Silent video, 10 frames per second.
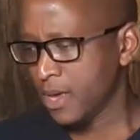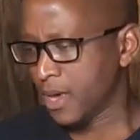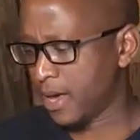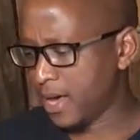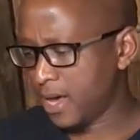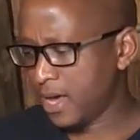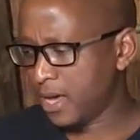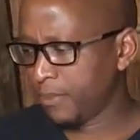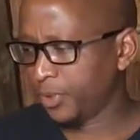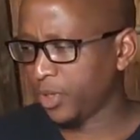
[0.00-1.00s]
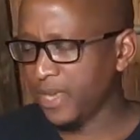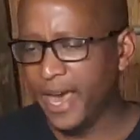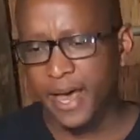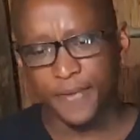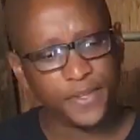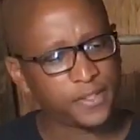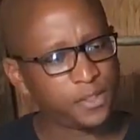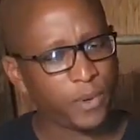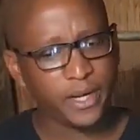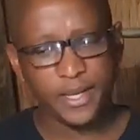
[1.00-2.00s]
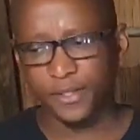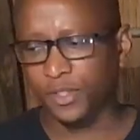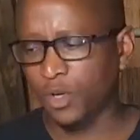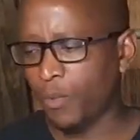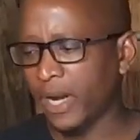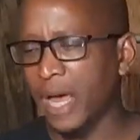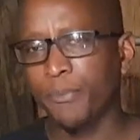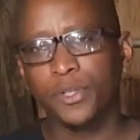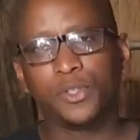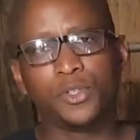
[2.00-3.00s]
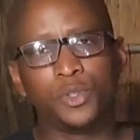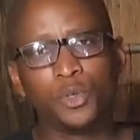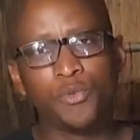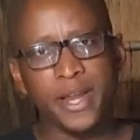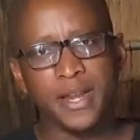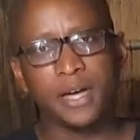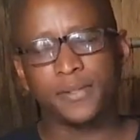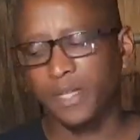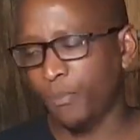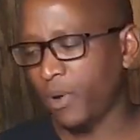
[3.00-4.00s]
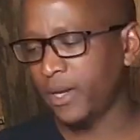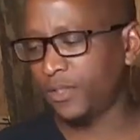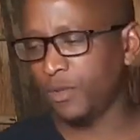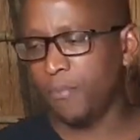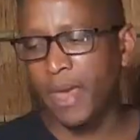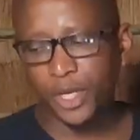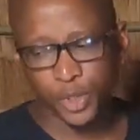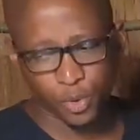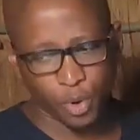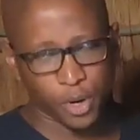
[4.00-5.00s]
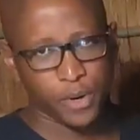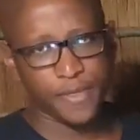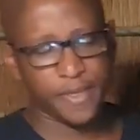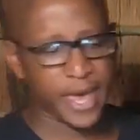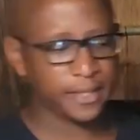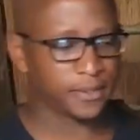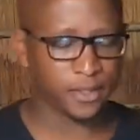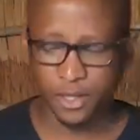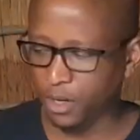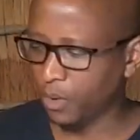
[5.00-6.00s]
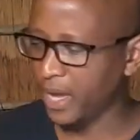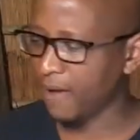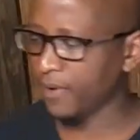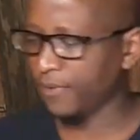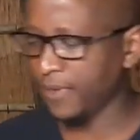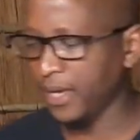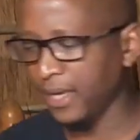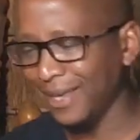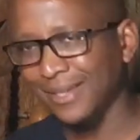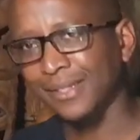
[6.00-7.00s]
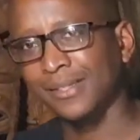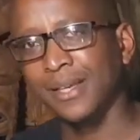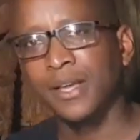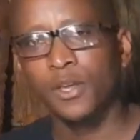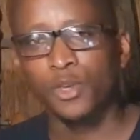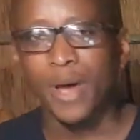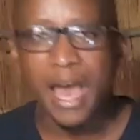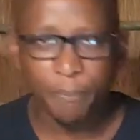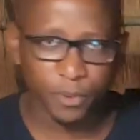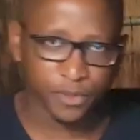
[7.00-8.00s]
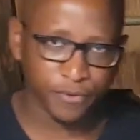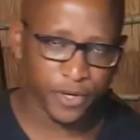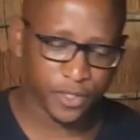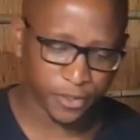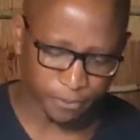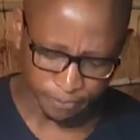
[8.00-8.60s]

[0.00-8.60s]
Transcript: So yeah, this is what it is. So what I'm going to do right now, step one, is to make sure that, everything is, your apples first